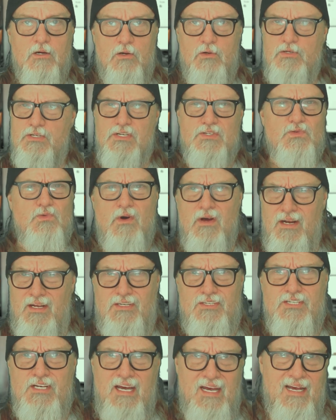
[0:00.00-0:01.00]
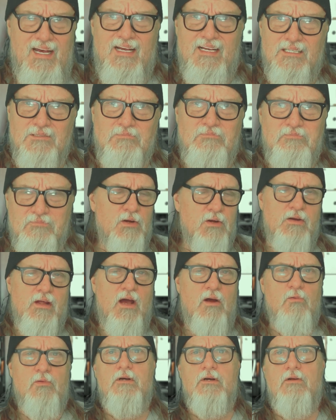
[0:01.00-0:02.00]
who just want to chat, they're
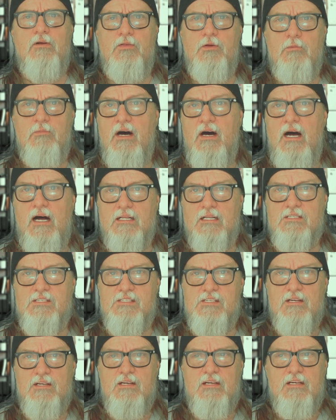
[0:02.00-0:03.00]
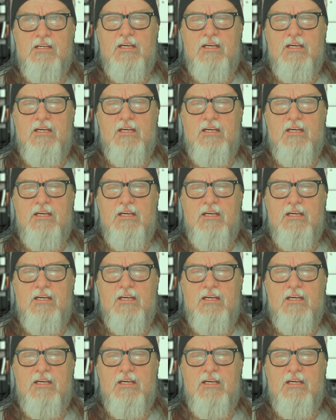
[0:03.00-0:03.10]
not real, they're bots.